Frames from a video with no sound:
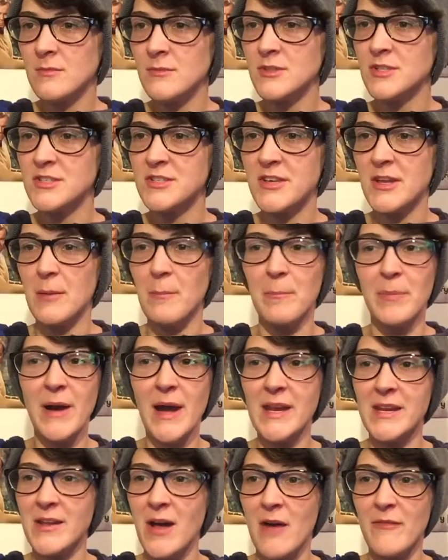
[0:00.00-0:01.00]
So you're gonna
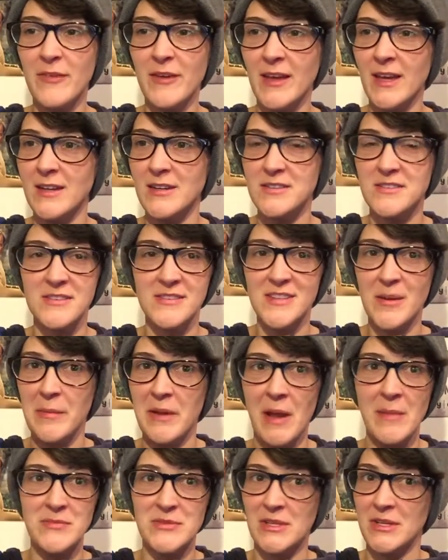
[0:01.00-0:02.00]
bite it off again just to see how many
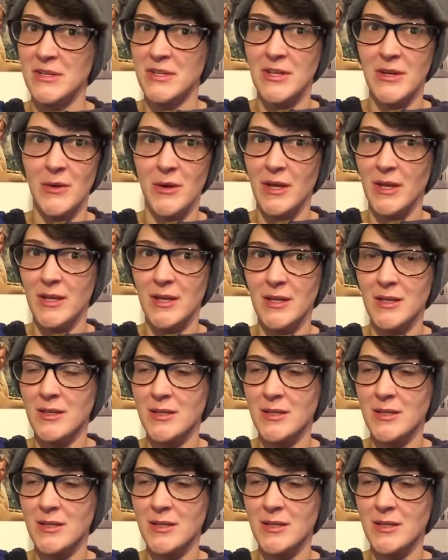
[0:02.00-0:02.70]
times you can do it.